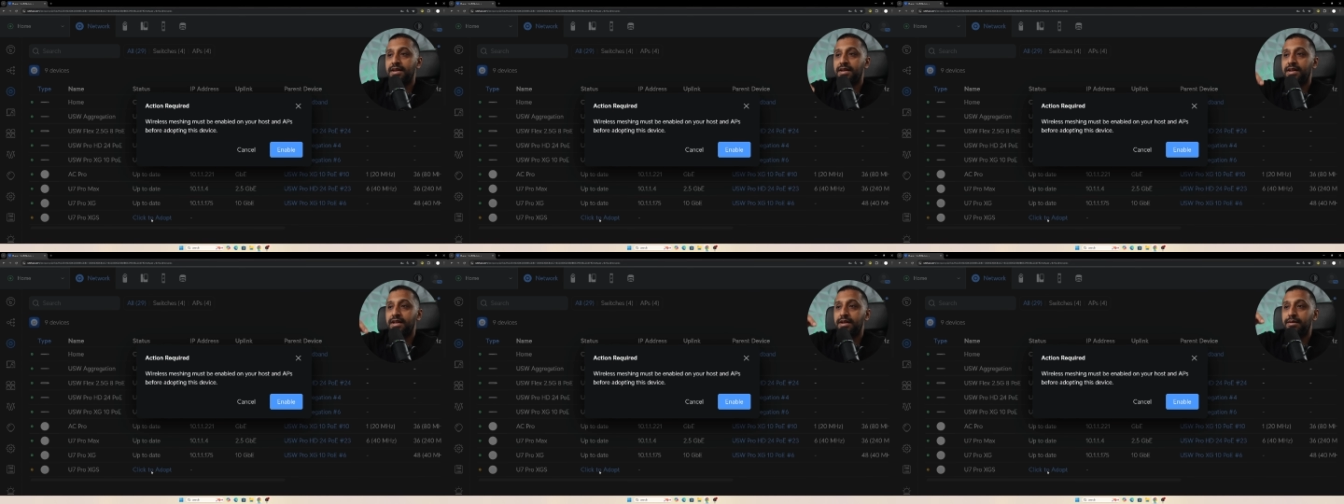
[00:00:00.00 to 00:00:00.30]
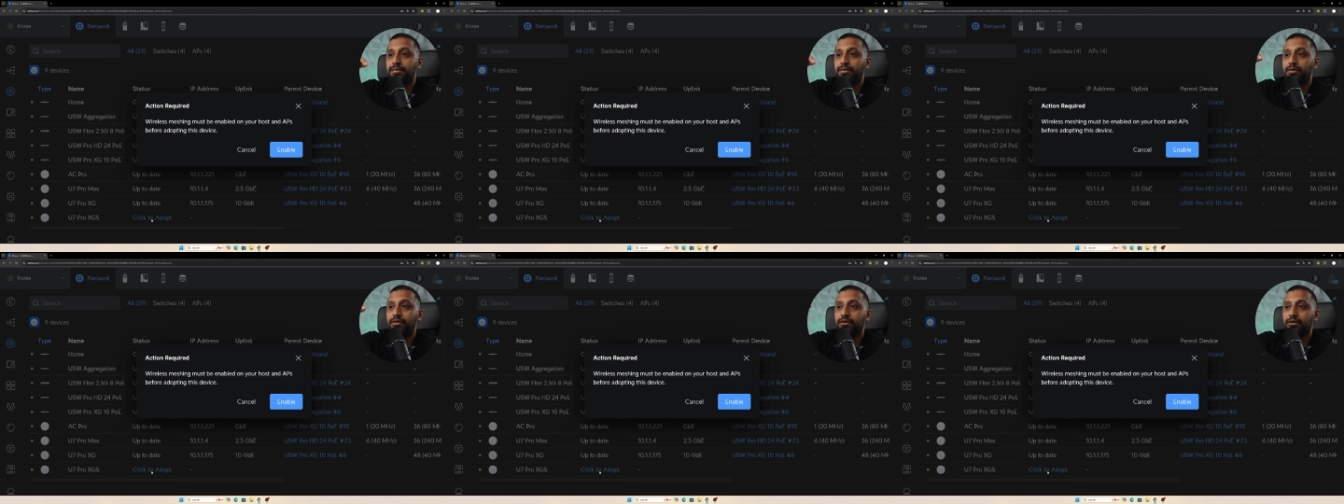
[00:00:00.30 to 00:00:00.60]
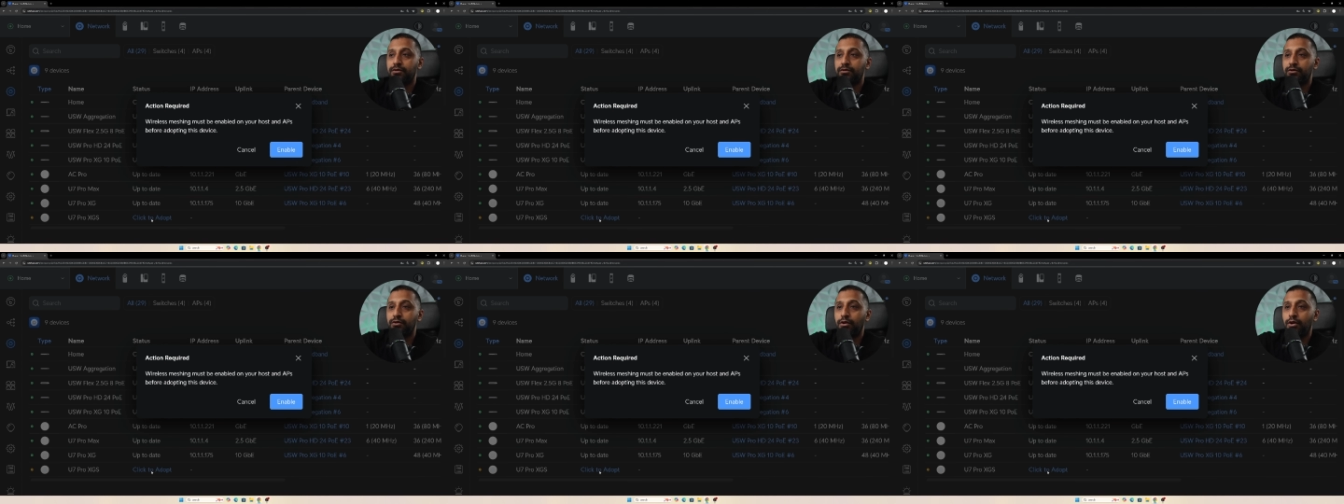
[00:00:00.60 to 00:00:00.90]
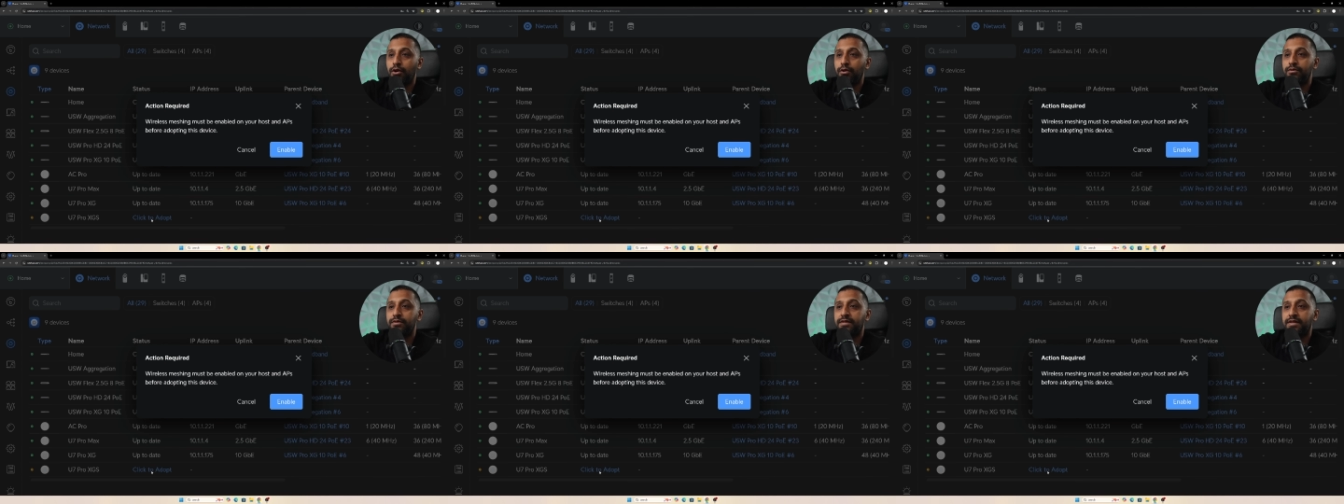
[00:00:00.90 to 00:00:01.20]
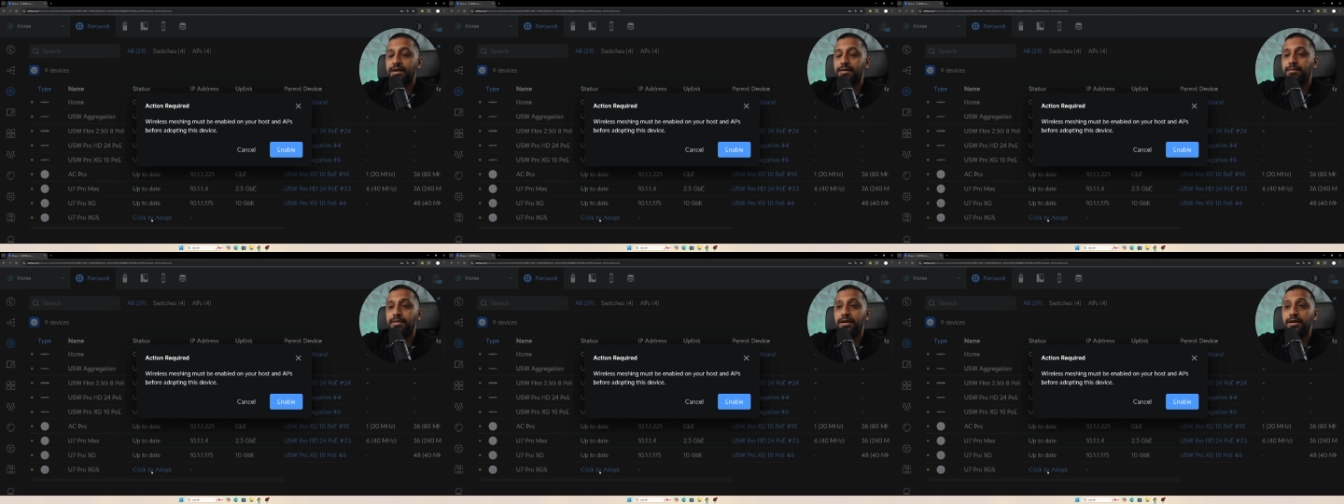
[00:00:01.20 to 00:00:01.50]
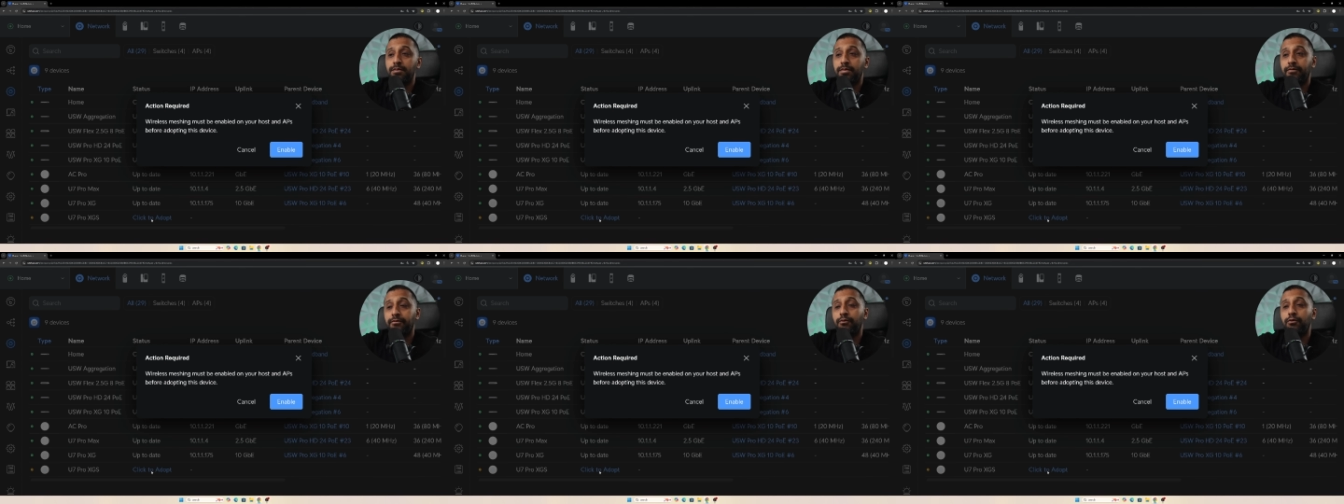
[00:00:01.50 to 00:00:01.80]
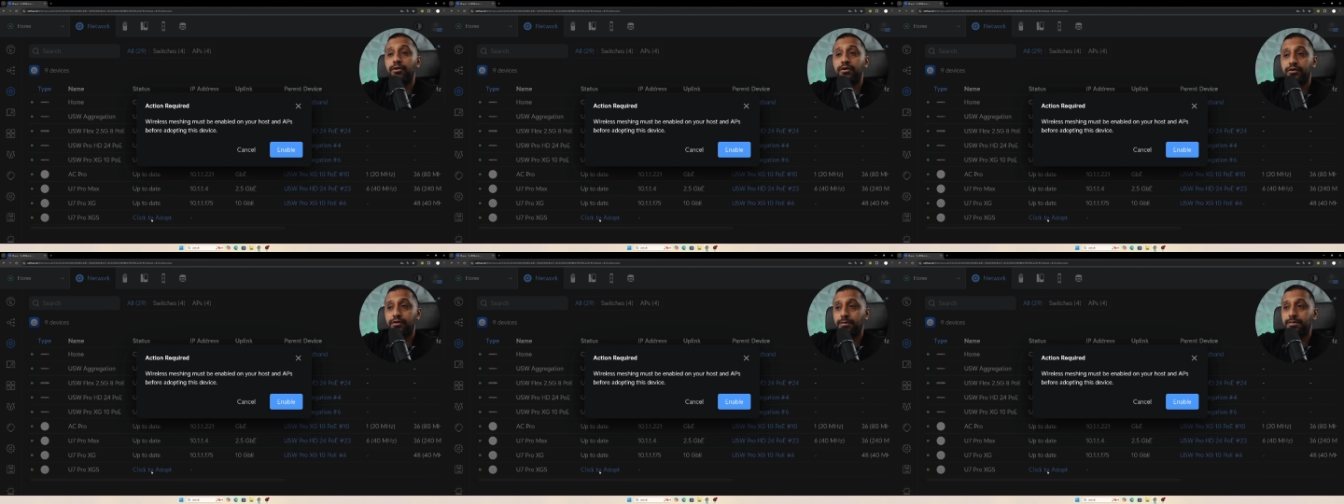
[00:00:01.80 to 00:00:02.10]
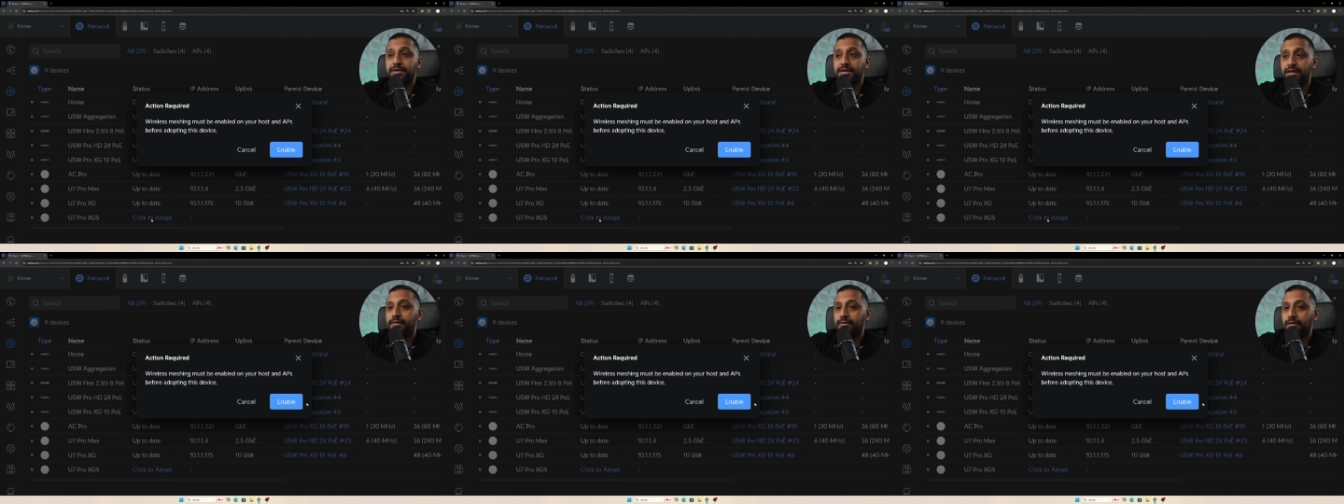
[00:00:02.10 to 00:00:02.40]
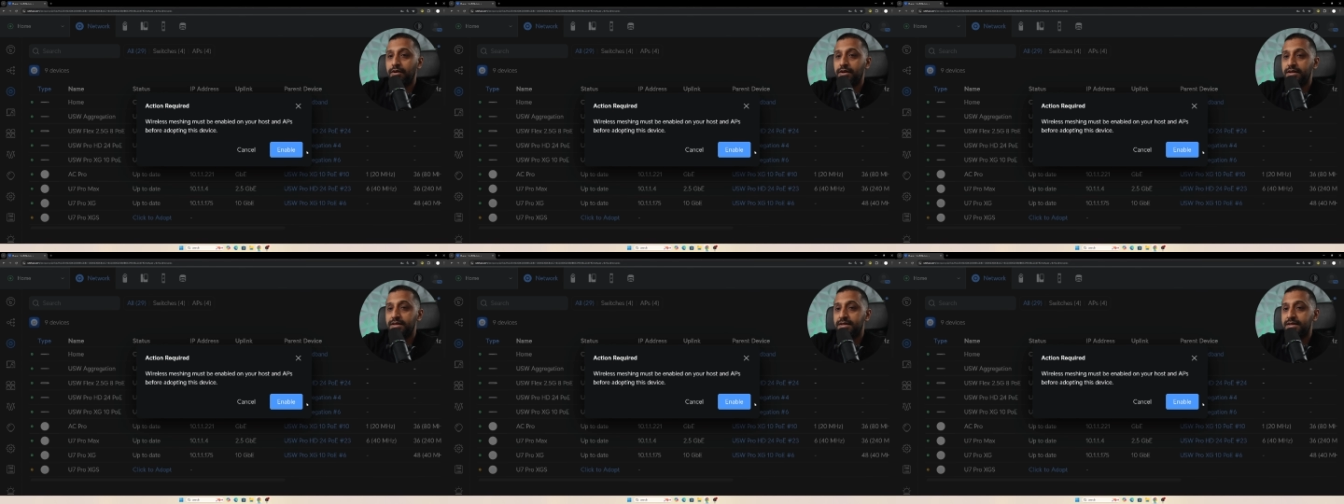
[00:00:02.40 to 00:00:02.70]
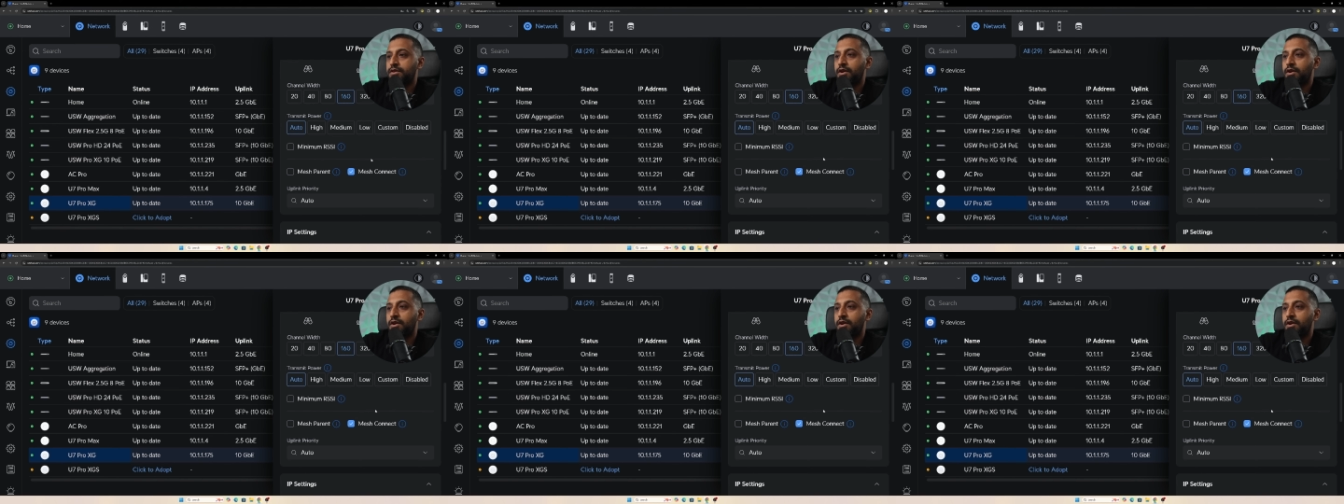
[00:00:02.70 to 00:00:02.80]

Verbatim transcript: enabled on your host AP before adopting device.